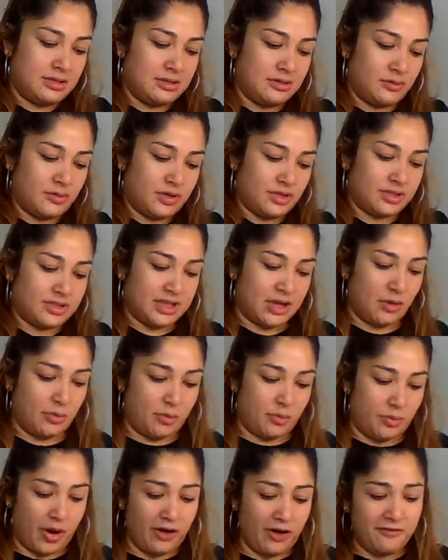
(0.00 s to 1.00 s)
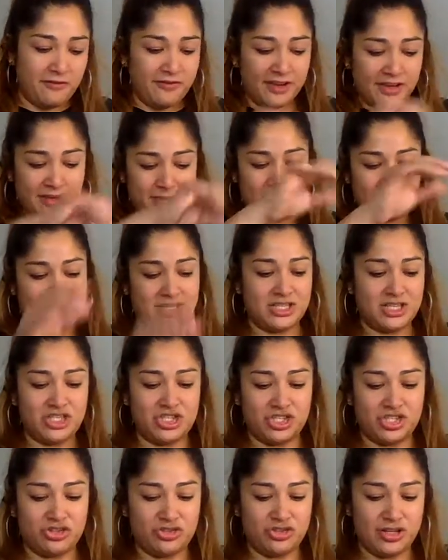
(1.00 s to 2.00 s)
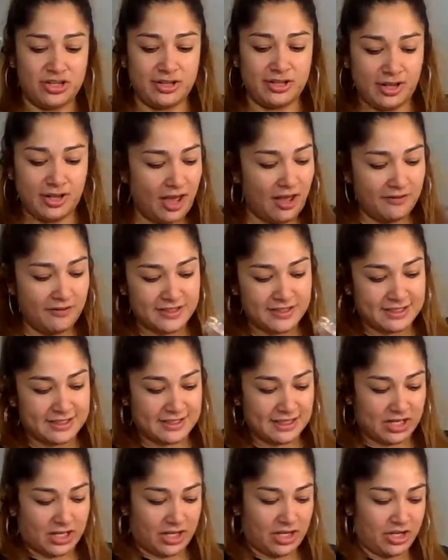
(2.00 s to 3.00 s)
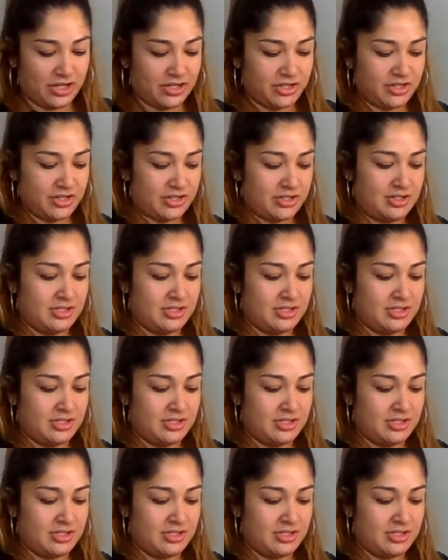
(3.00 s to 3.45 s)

Works out perfect because children love stickers.